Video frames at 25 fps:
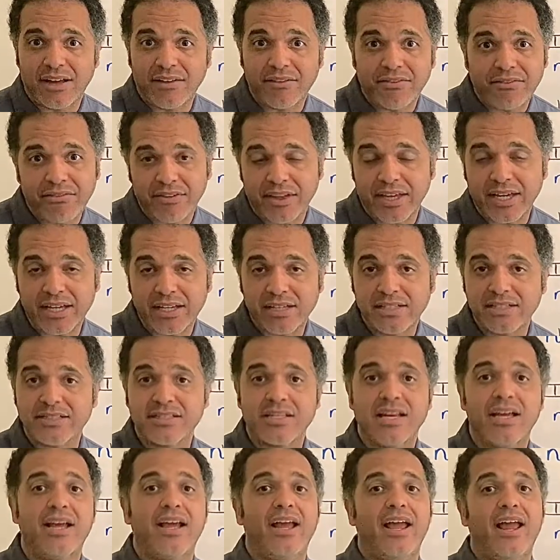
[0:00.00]

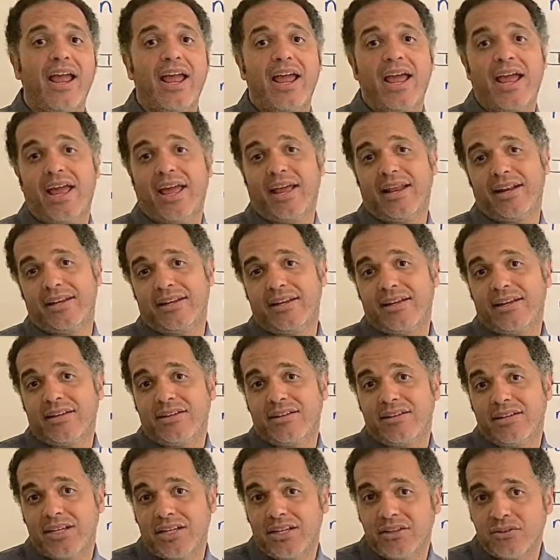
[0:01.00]
things and
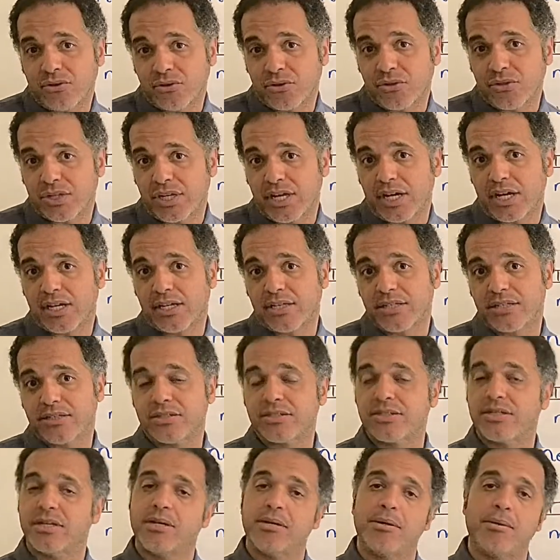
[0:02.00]
neither
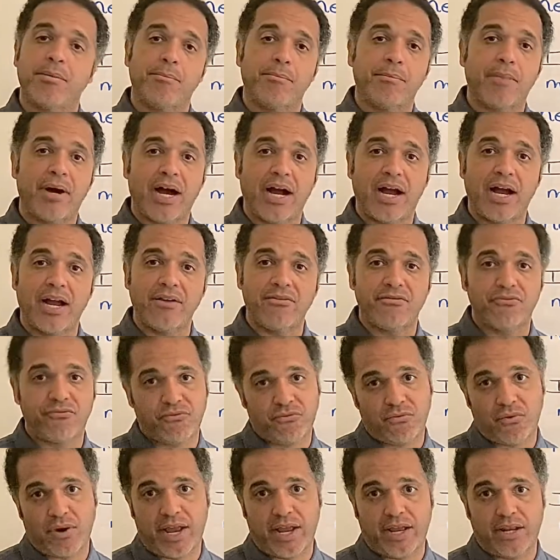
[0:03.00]
does my
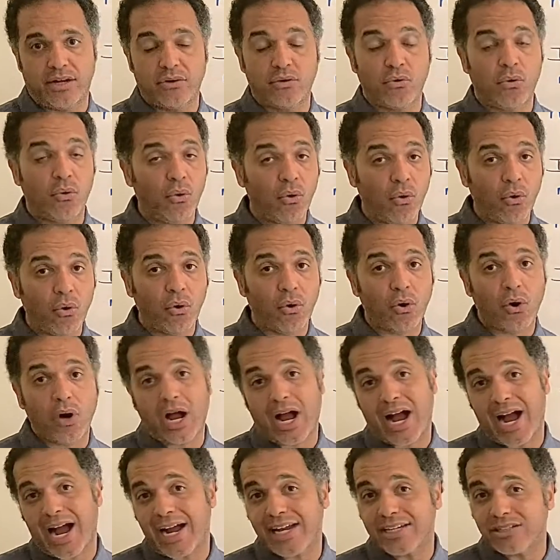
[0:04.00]
friend,
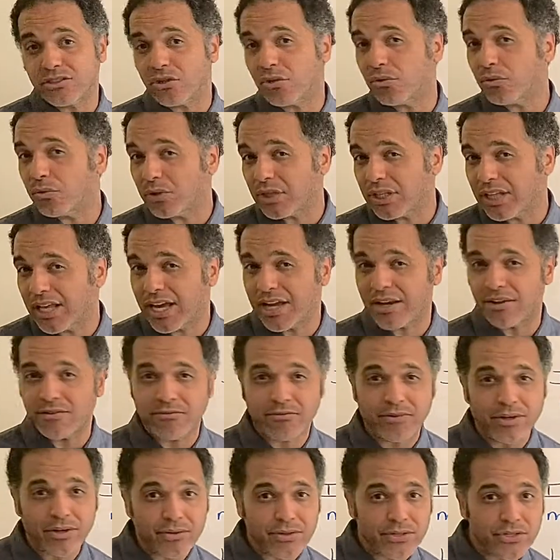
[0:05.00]
or I don't like
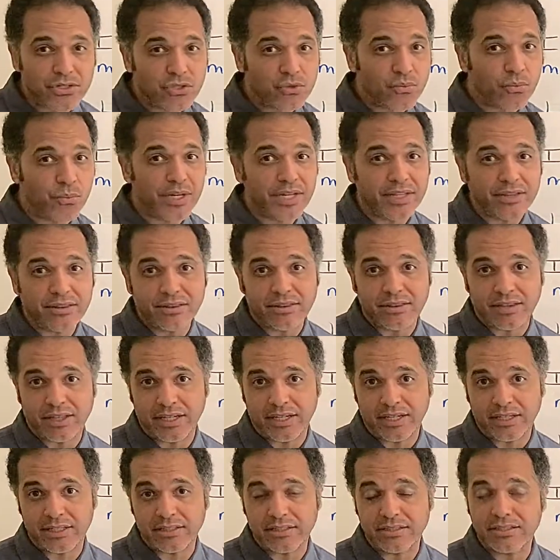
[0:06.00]
very sweet
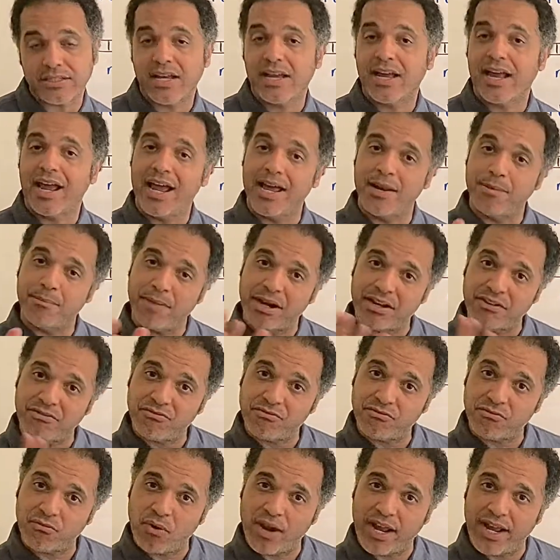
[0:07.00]
things and my
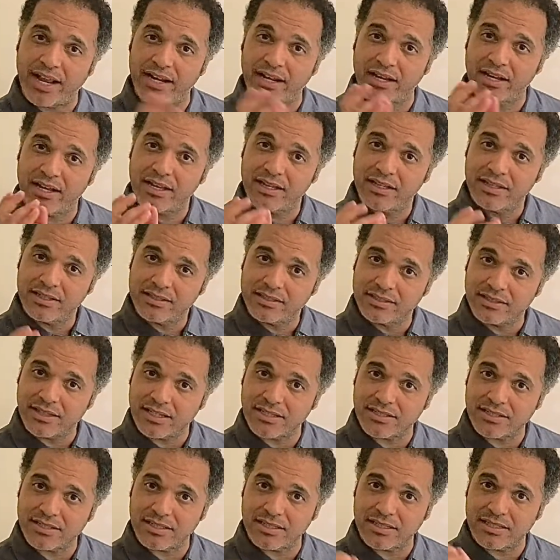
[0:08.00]
friend
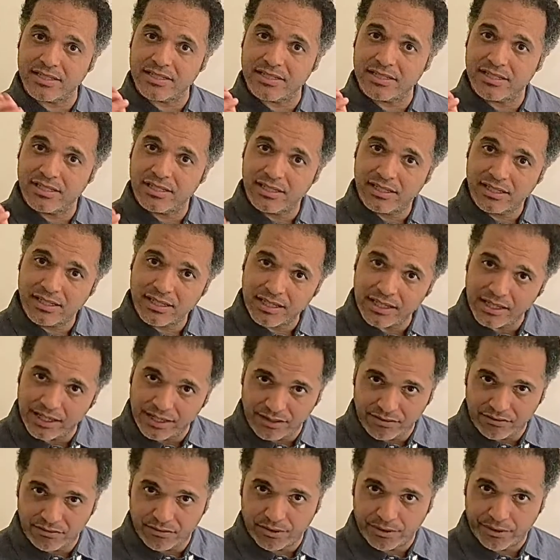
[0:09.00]
doesn't
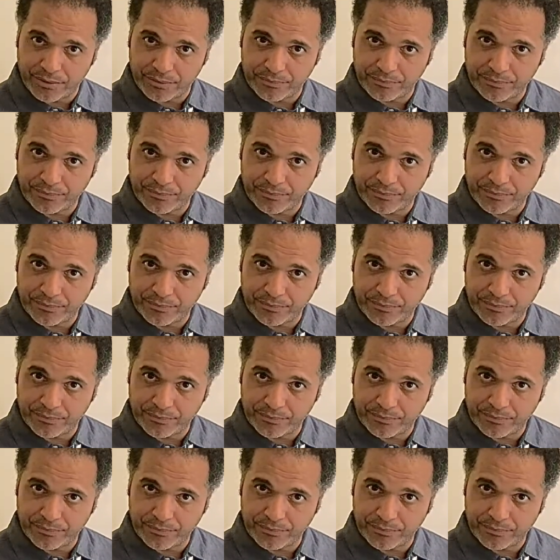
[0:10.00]
either.